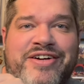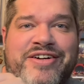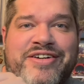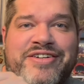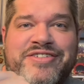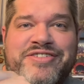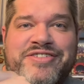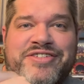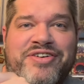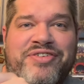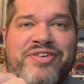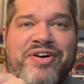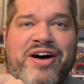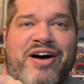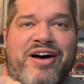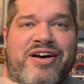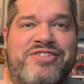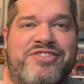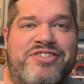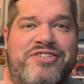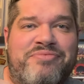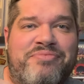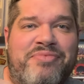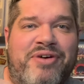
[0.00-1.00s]
So
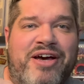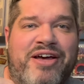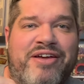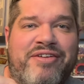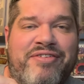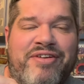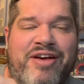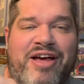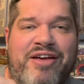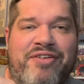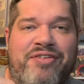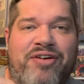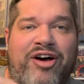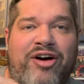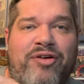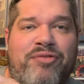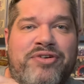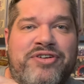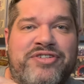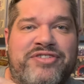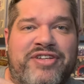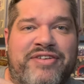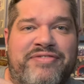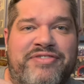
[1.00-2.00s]
awesome. I
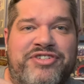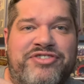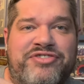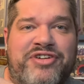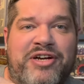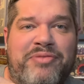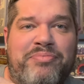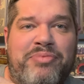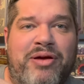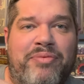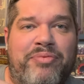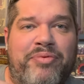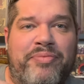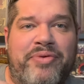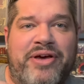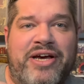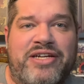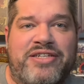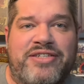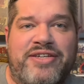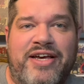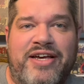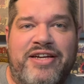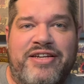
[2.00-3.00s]
always love a trade
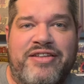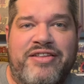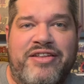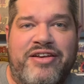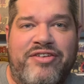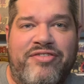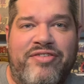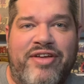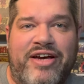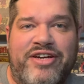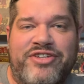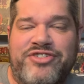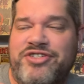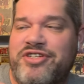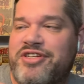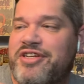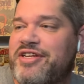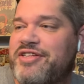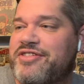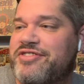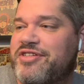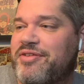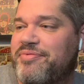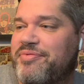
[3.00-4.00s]
paperback to add to the collection
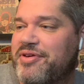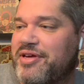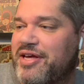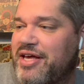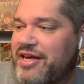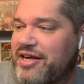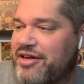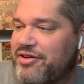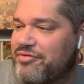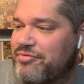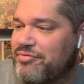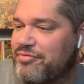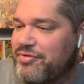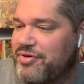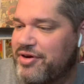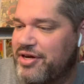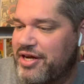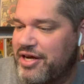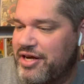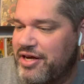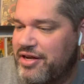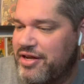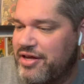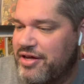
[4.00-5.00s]
and something I can
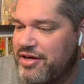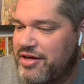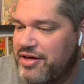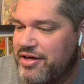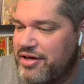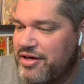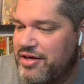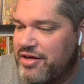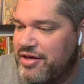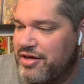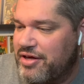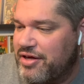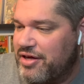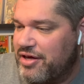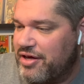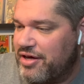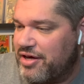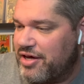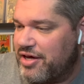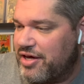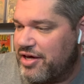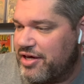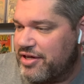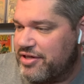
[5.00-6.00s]
read.
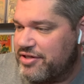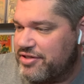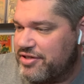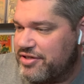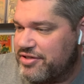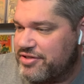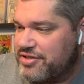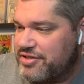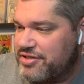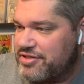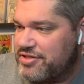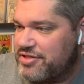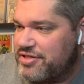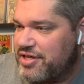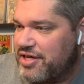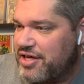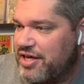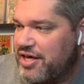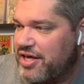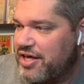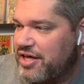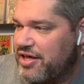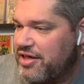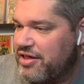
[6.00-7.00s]
It doesn't
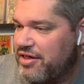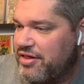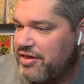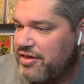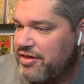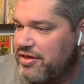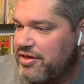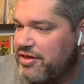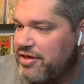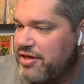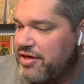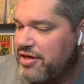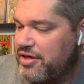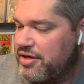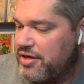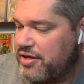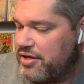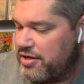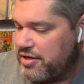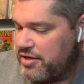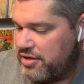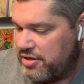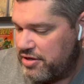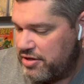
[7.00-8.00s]
tell
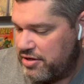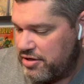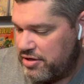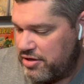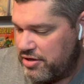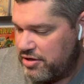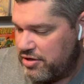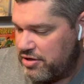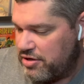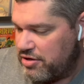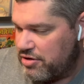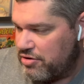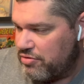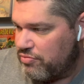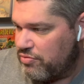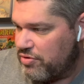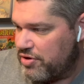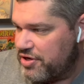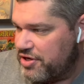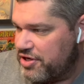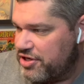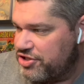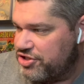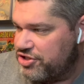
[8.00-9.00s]

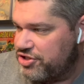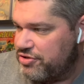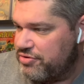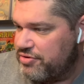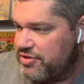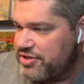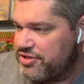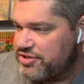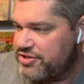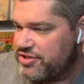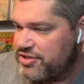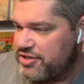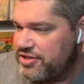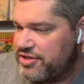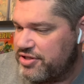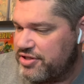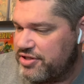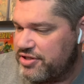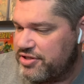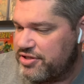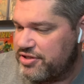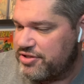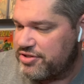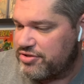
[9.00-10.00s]
what issue this
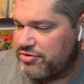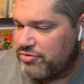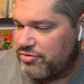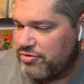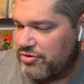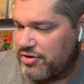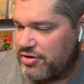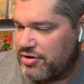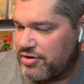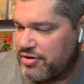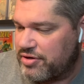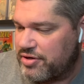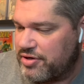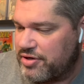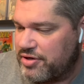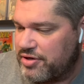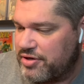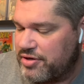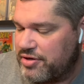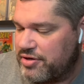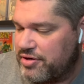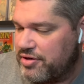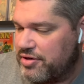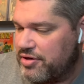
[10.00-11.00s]
is, or
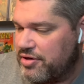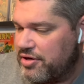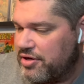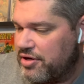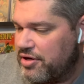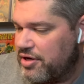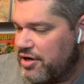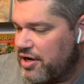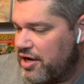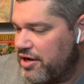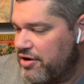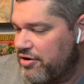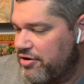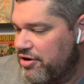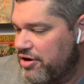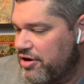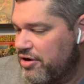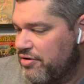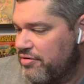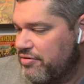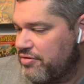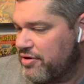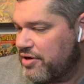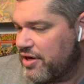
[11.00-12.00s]
I don't
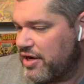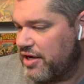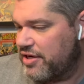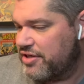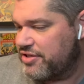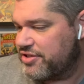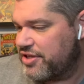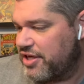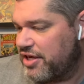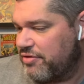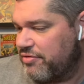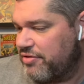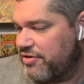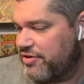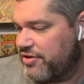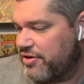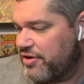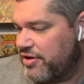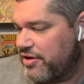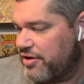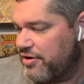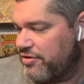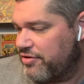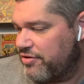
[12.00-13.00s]
know. I just can't wait to
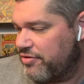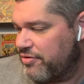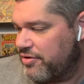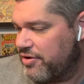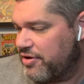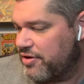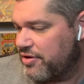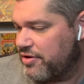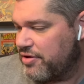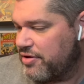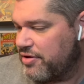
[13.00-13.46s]
get into it.